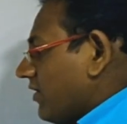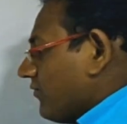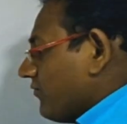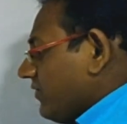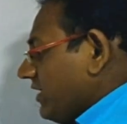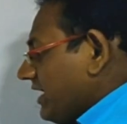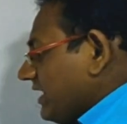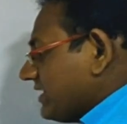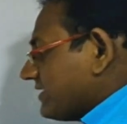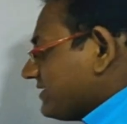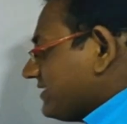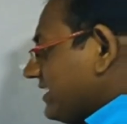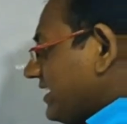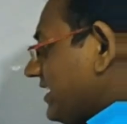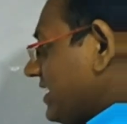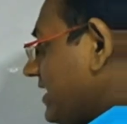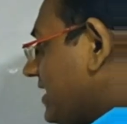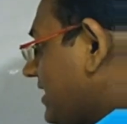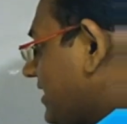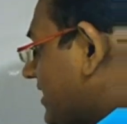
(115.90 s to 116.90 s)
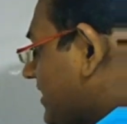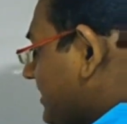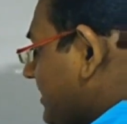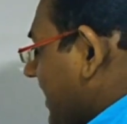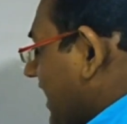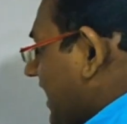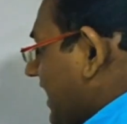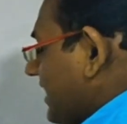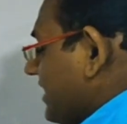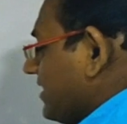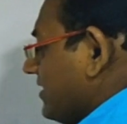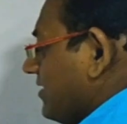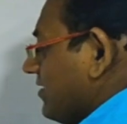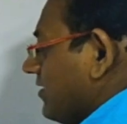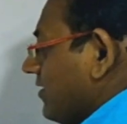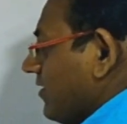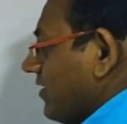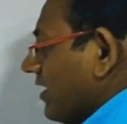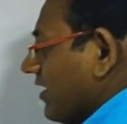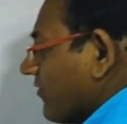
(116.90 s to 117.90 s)
we see that
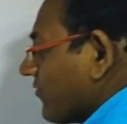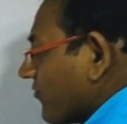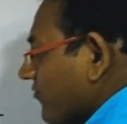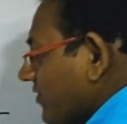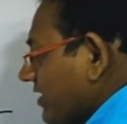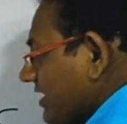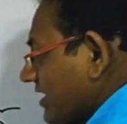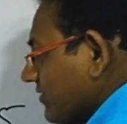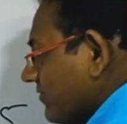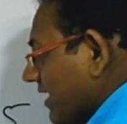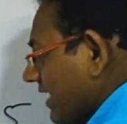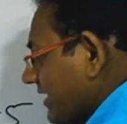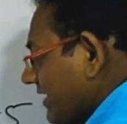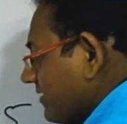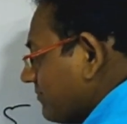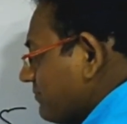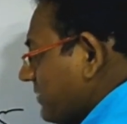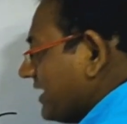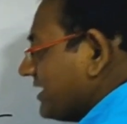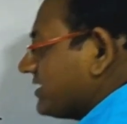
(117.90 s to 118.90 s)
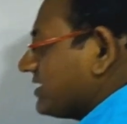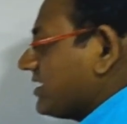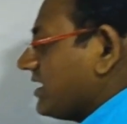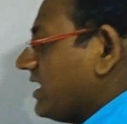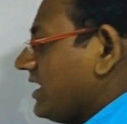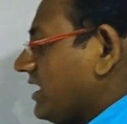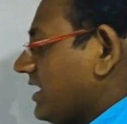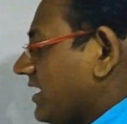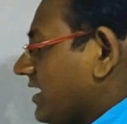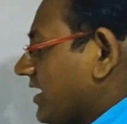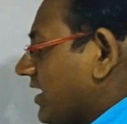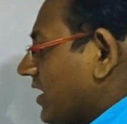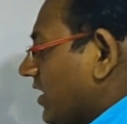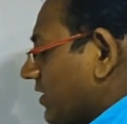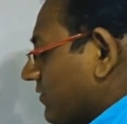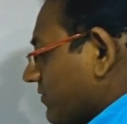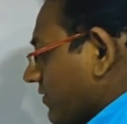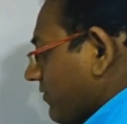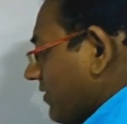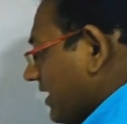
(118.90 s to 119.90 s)
if we divide it by 3,
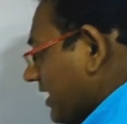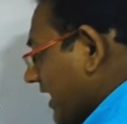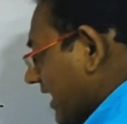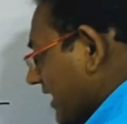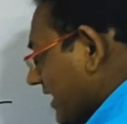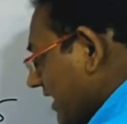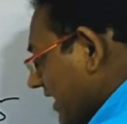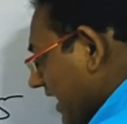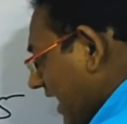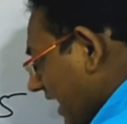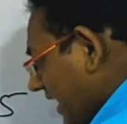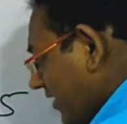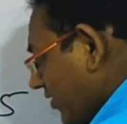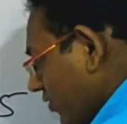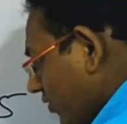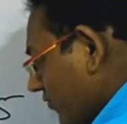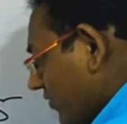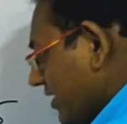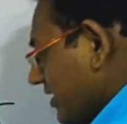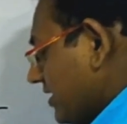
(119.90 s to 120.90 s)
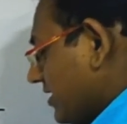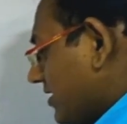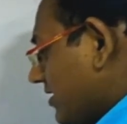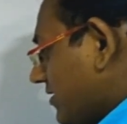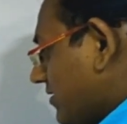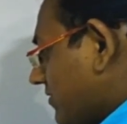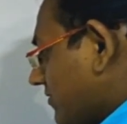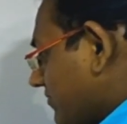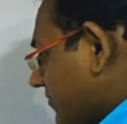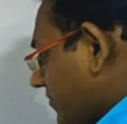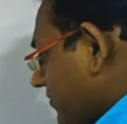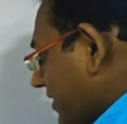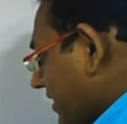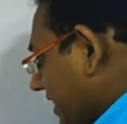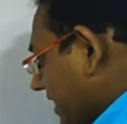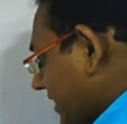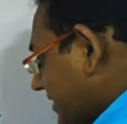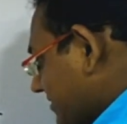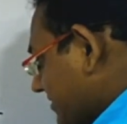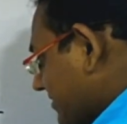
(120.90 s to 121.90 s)
we will get 9 over here, we will
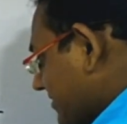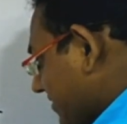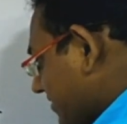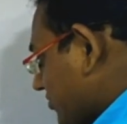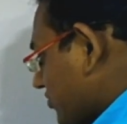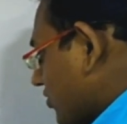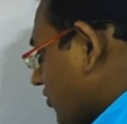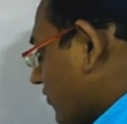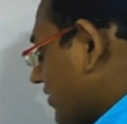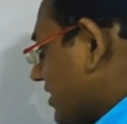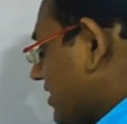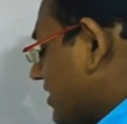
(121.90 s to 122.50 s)
get 6 over